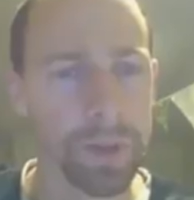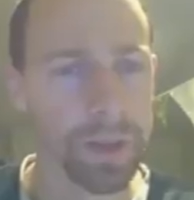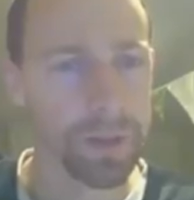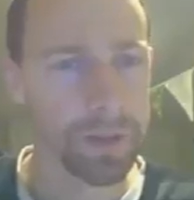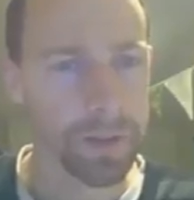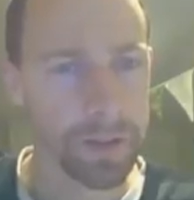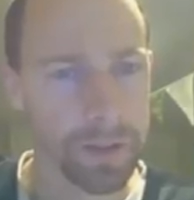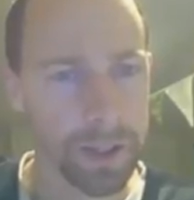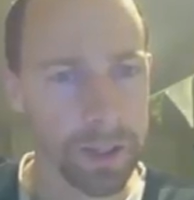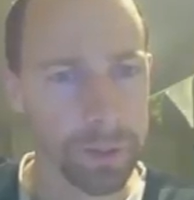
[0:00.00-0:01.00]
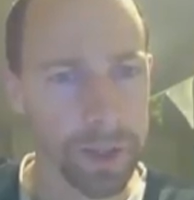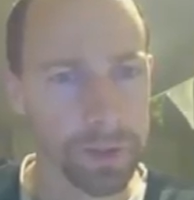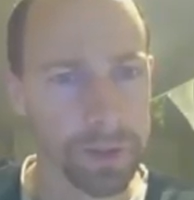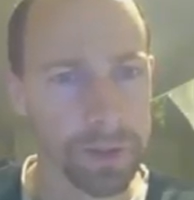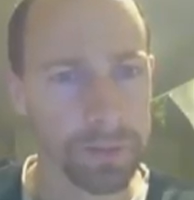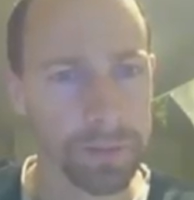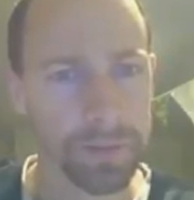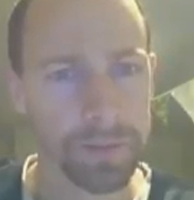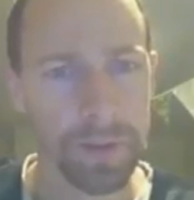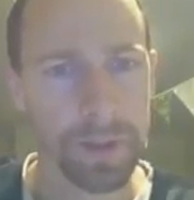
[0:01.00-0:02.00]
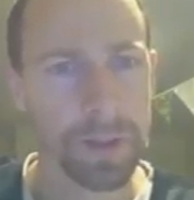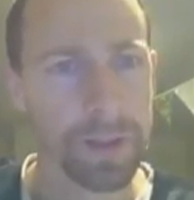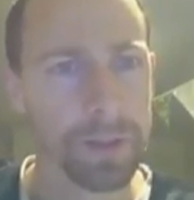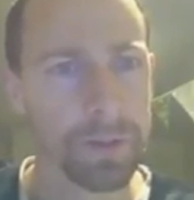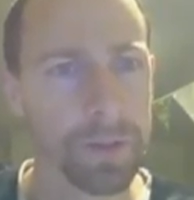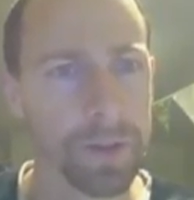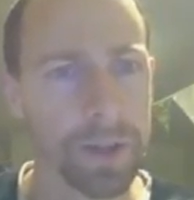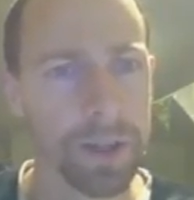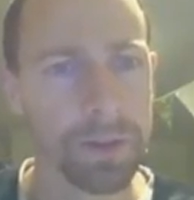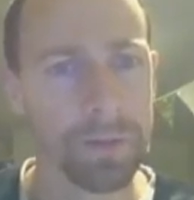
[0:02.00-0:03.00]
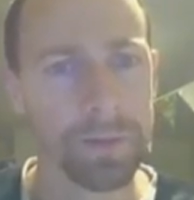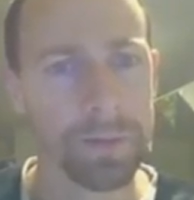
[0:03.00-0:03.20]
but I'll be able to figure it out.